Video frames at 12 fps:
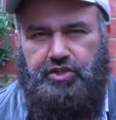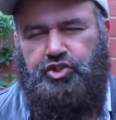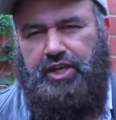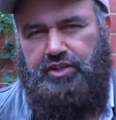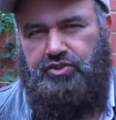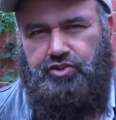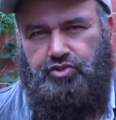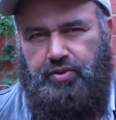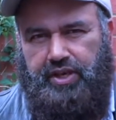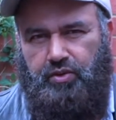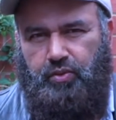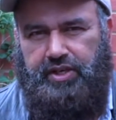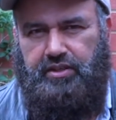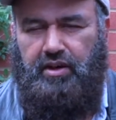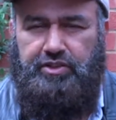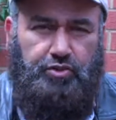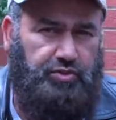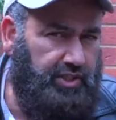changes straight away,
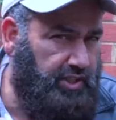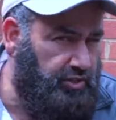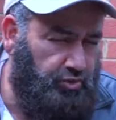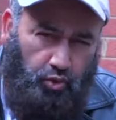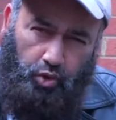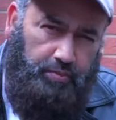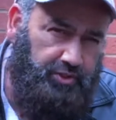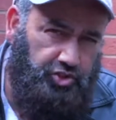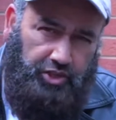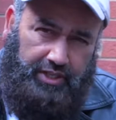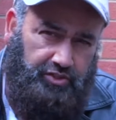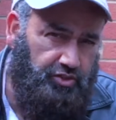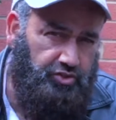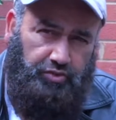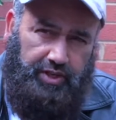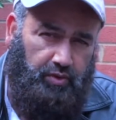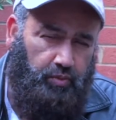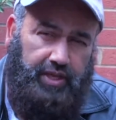guys. You'll see enormous changes
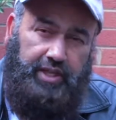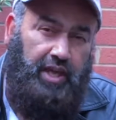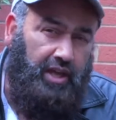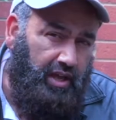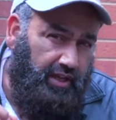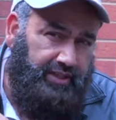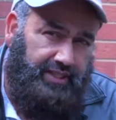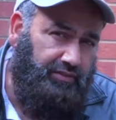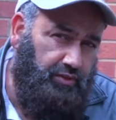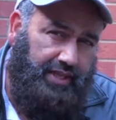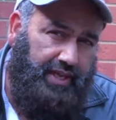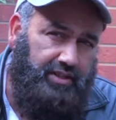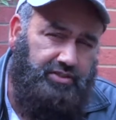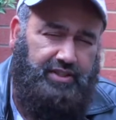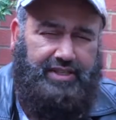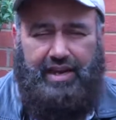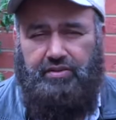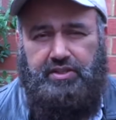straight away. I can give you that as a
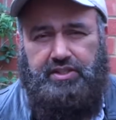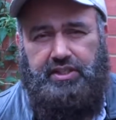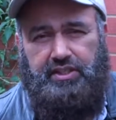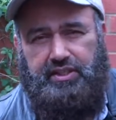guarantee,